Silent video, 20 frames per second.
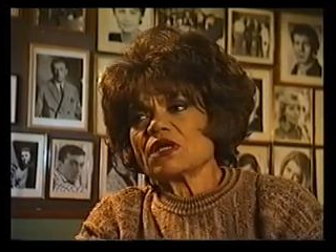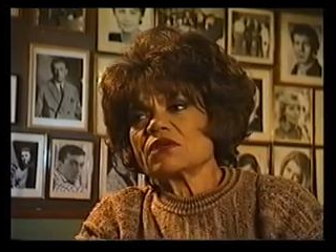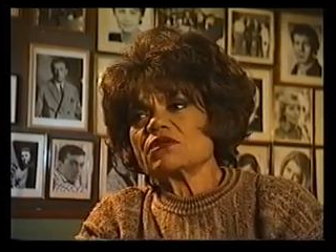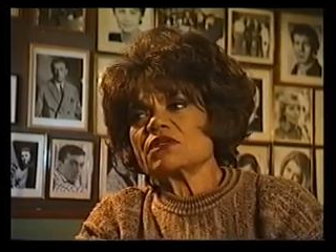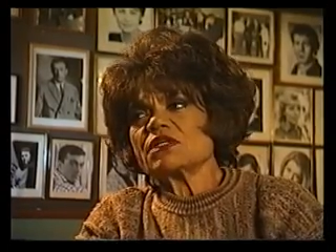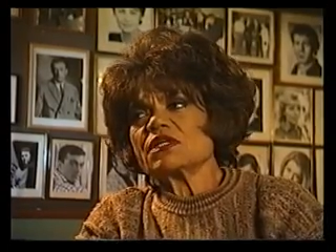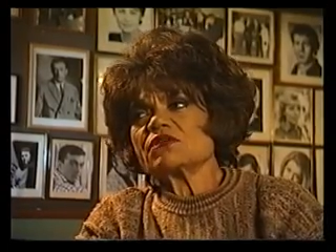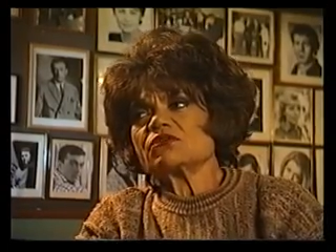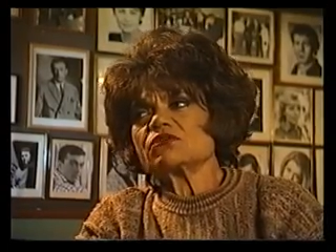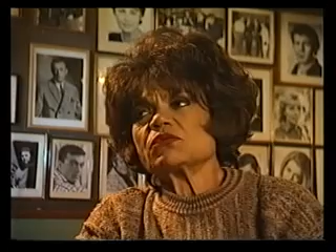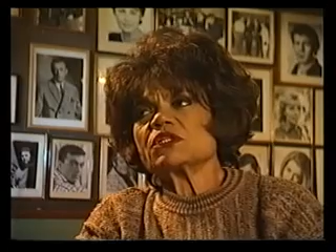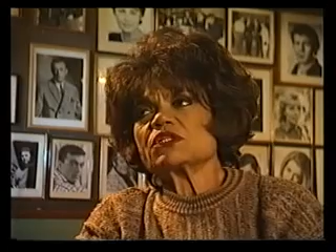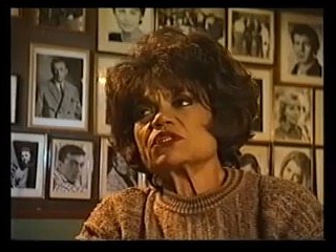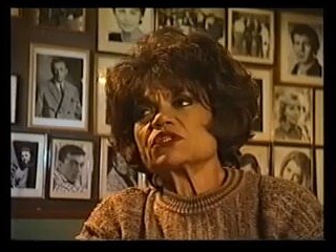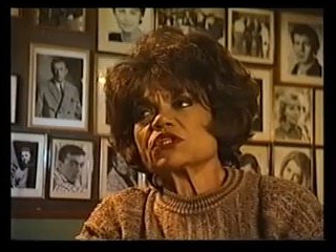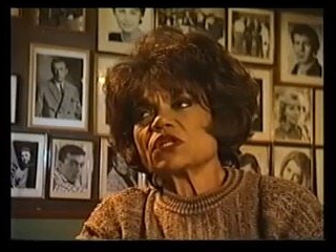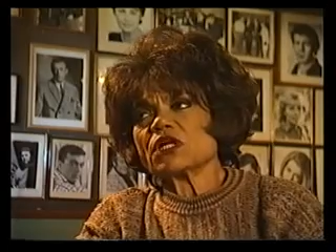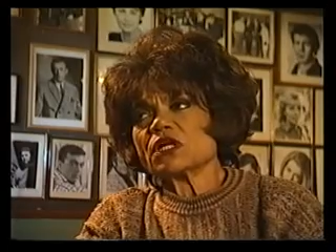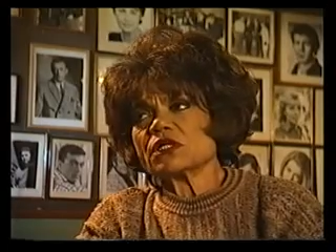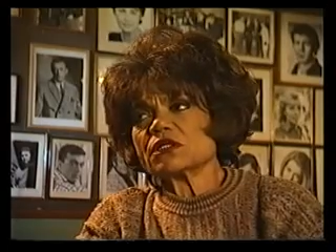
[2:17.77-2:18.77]
I only have
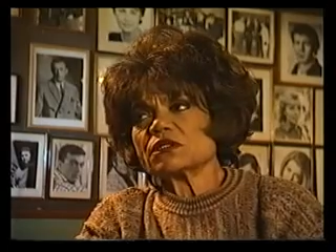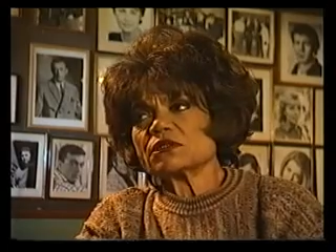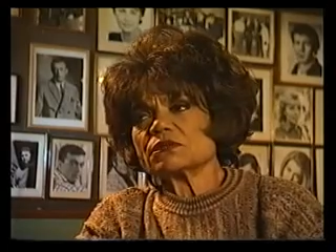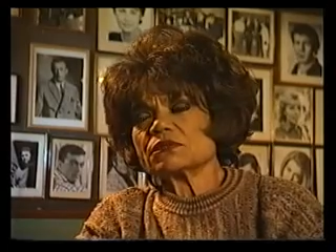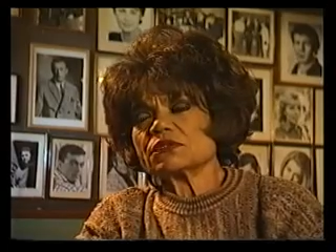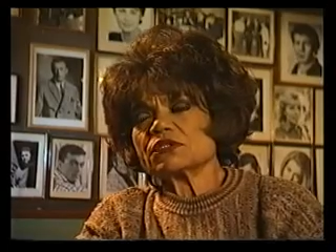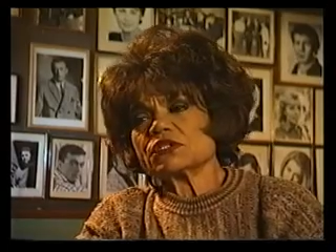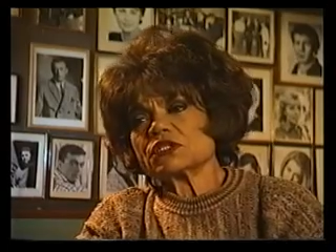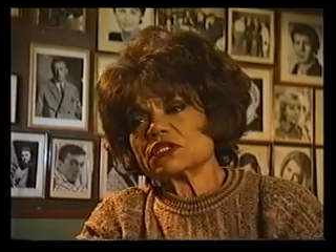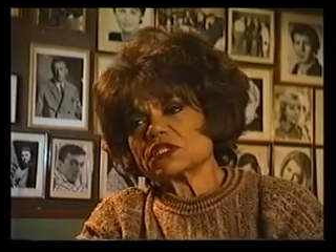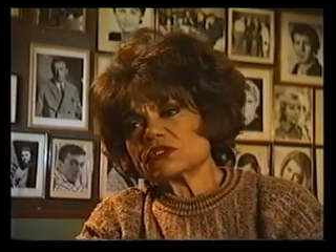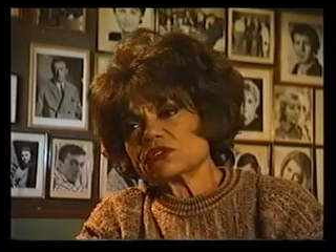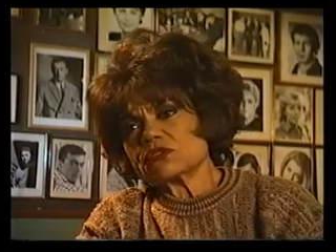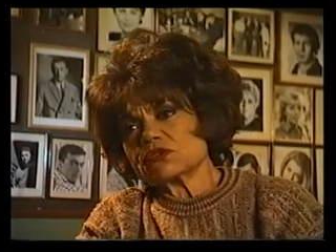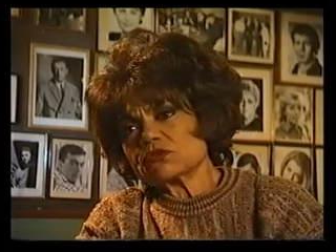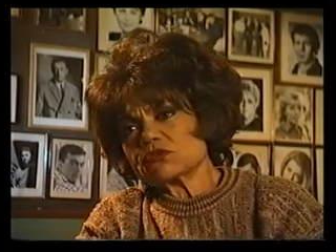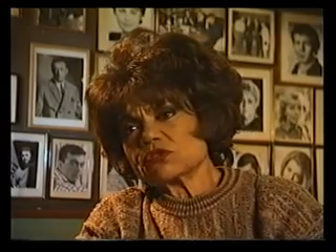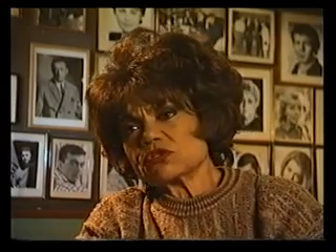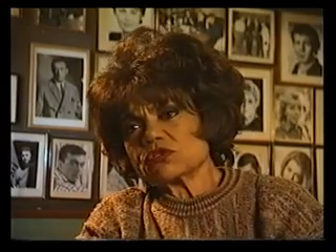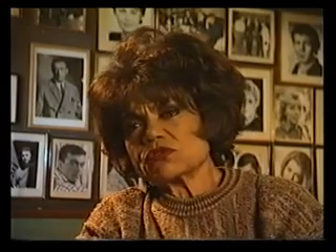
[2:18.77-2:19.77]
one child, and she
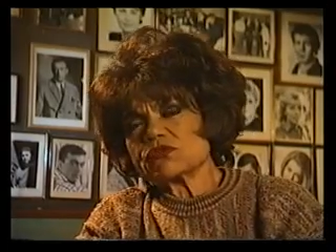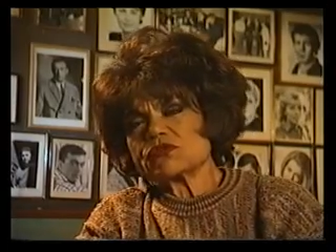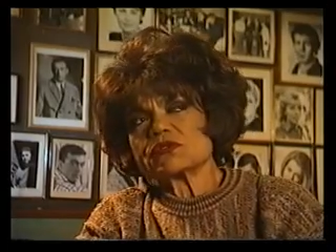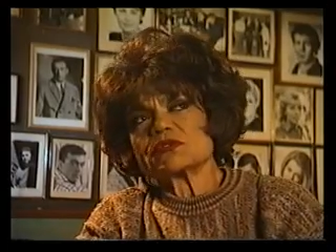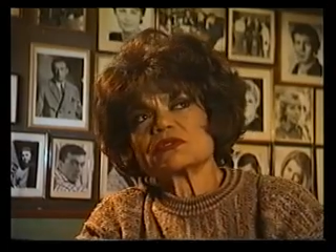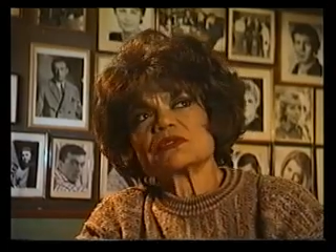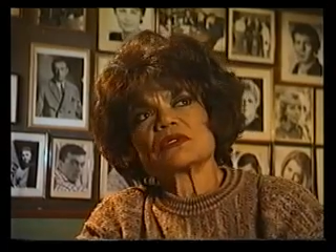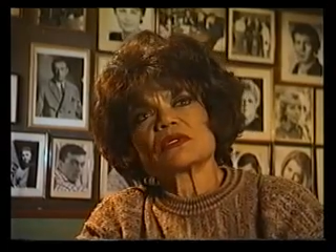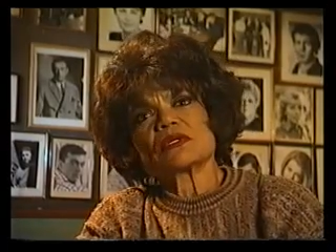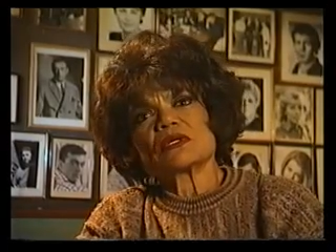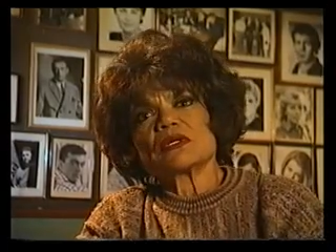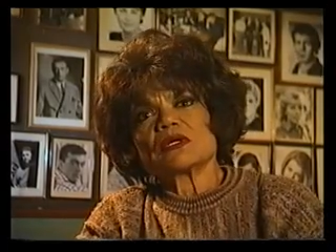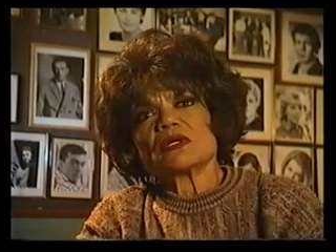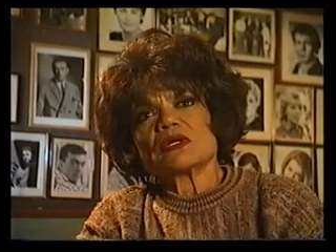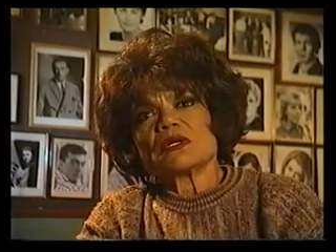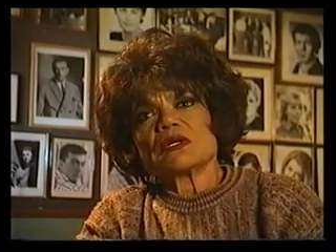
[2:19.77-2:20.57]
has two children.